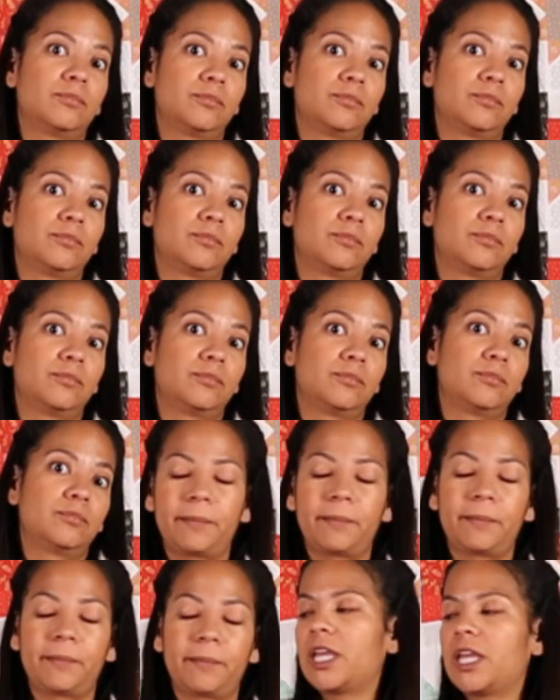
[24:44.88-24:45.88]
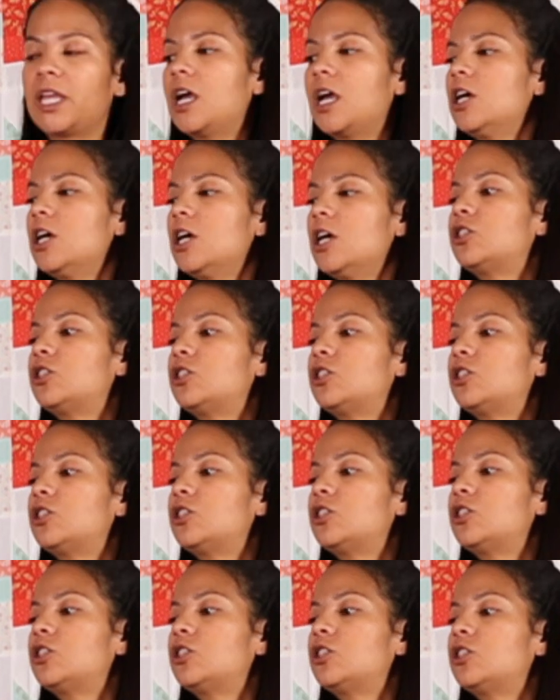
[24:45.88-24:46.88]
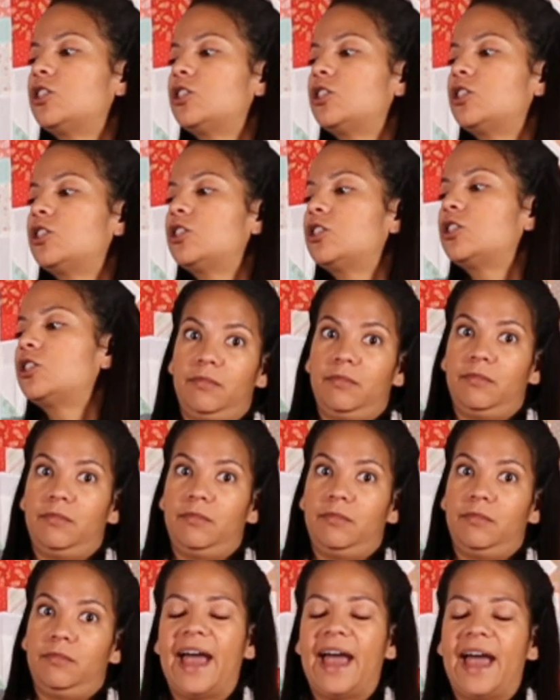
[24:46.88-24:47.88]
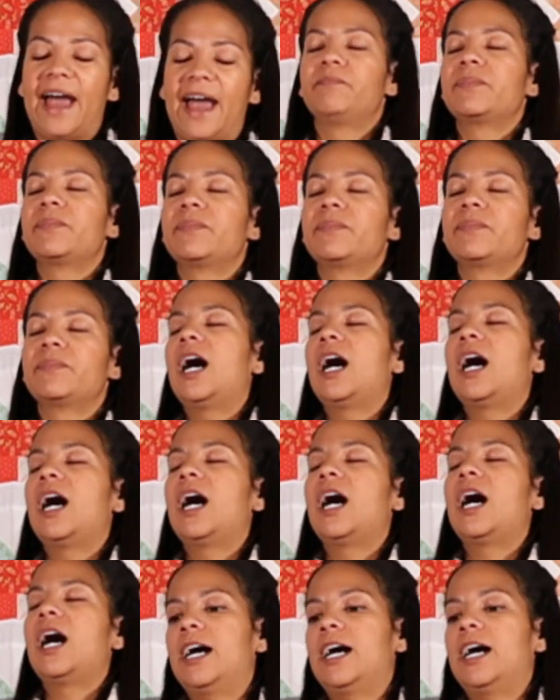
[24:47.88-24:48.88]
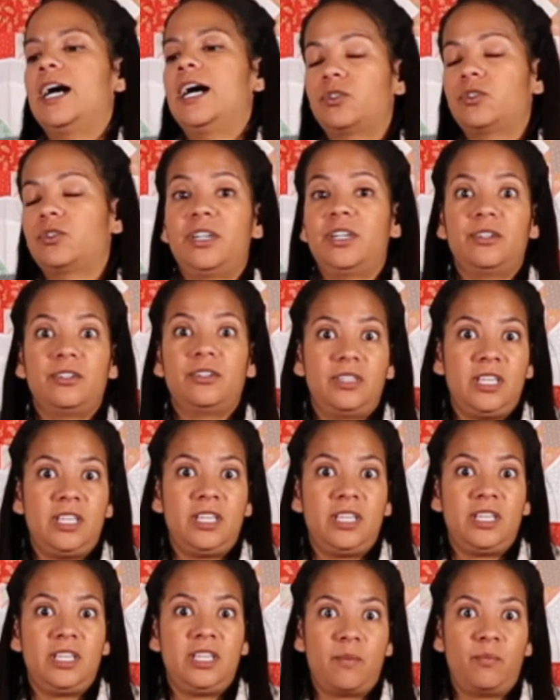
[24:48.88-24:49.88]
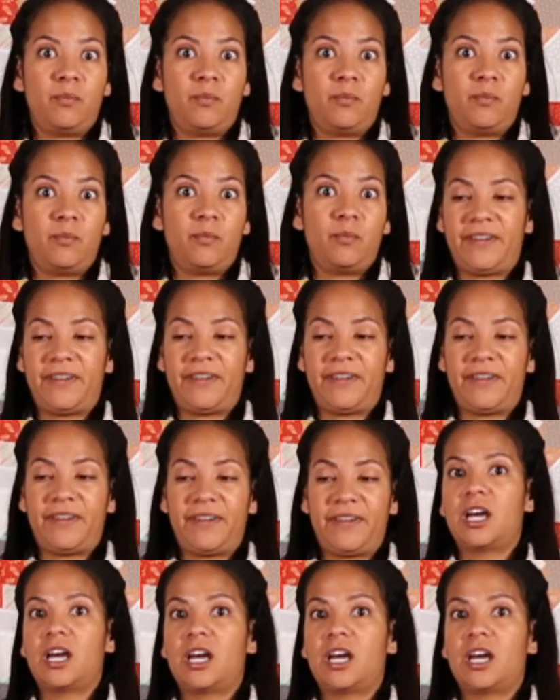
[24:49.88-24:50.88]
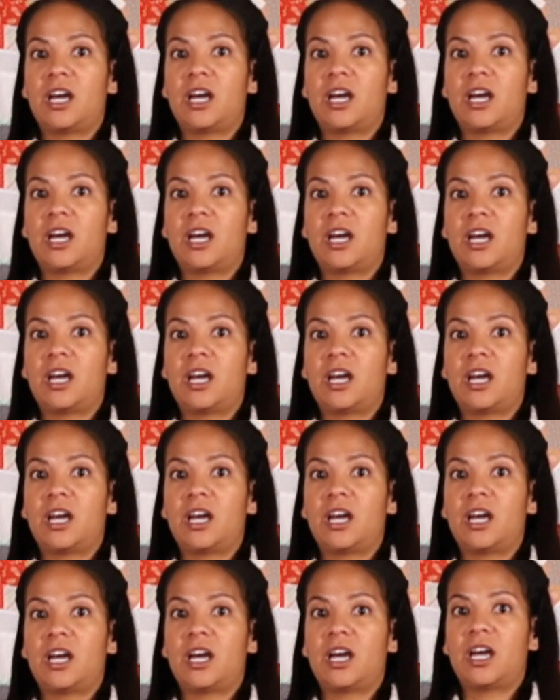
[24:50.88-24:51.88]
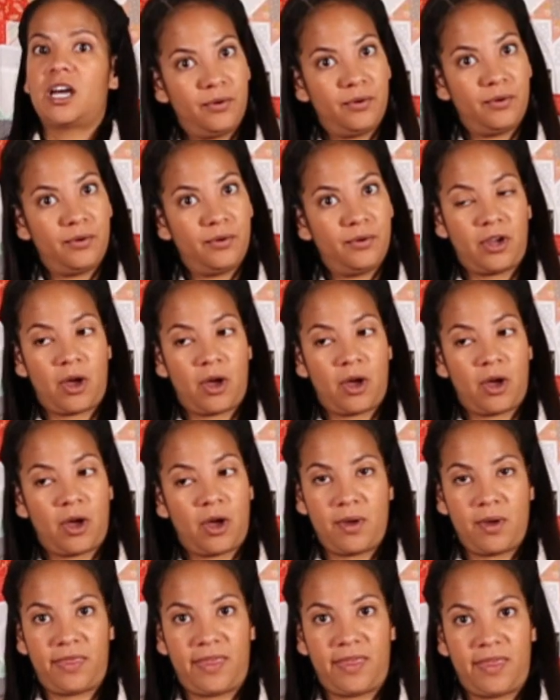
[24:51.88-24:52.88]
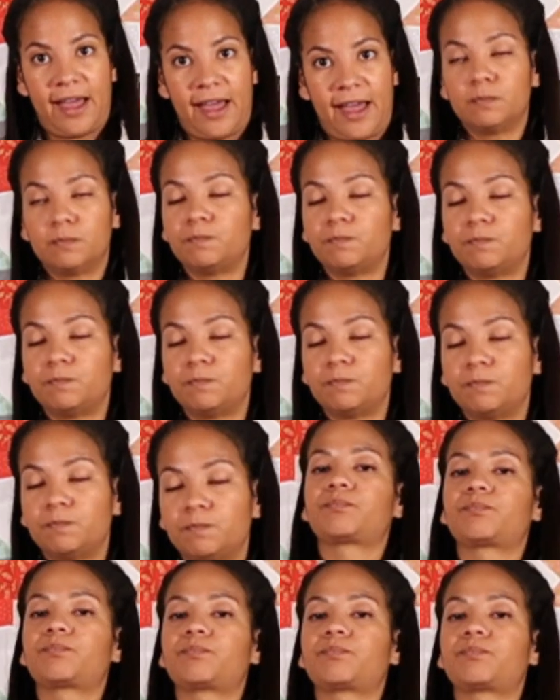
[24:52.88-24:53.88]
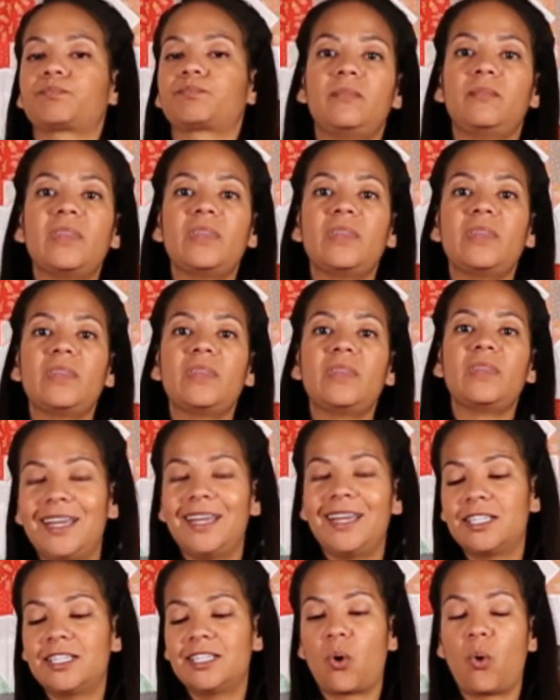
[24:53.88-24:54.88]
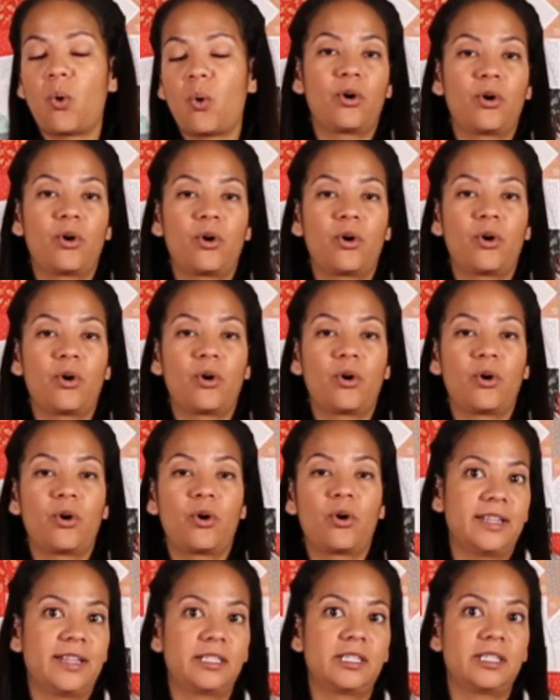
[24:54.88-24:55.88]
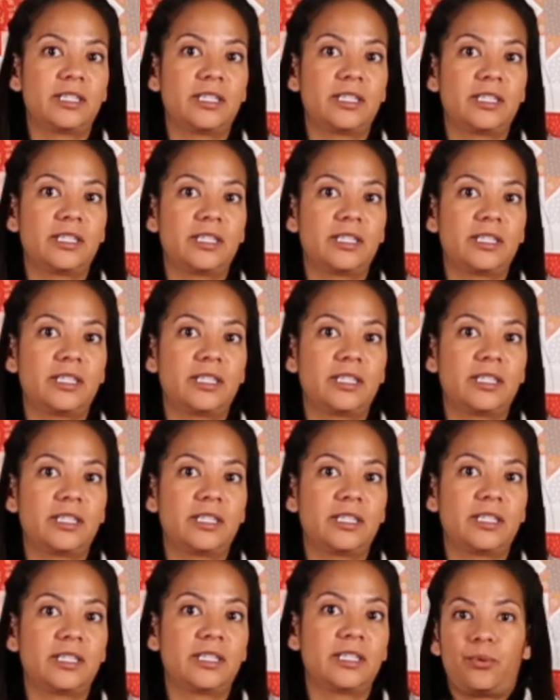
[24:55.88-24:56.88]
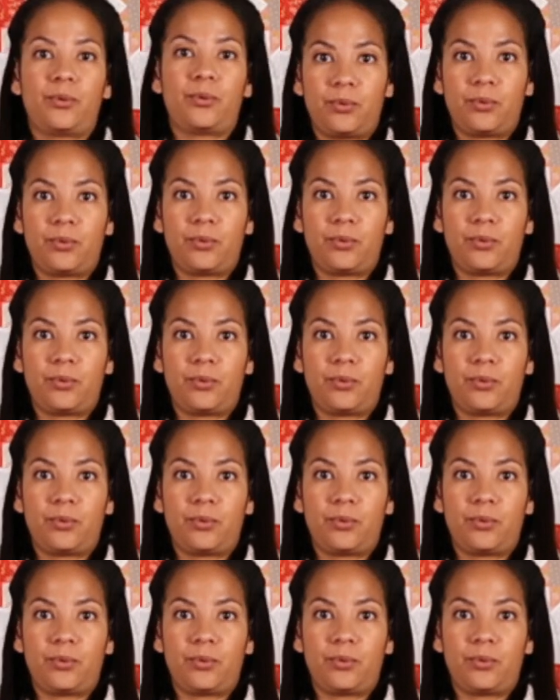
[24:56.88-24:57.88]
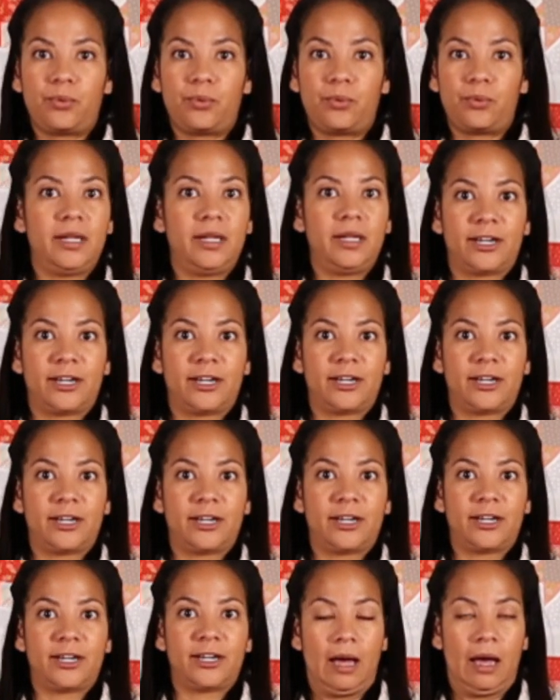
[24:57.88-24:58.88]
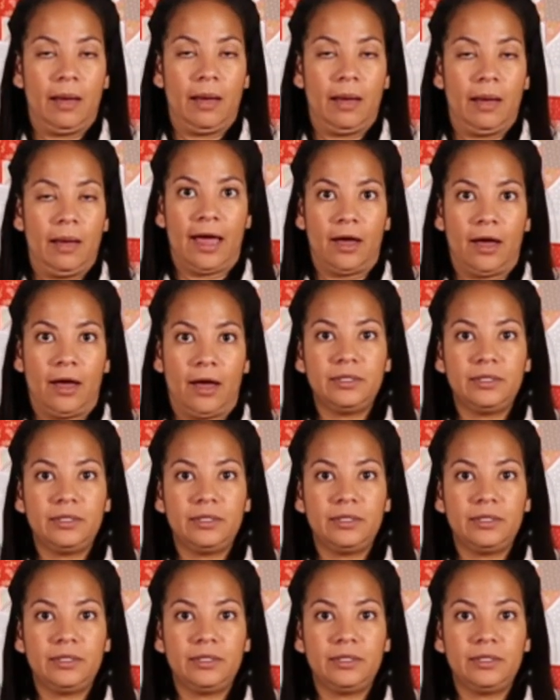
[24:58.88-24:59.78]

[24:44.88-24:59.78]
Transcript: True story. So there's that. So there's the embroidery files. Also going with that is Aurifil threads. She has 3 thread collections coming out.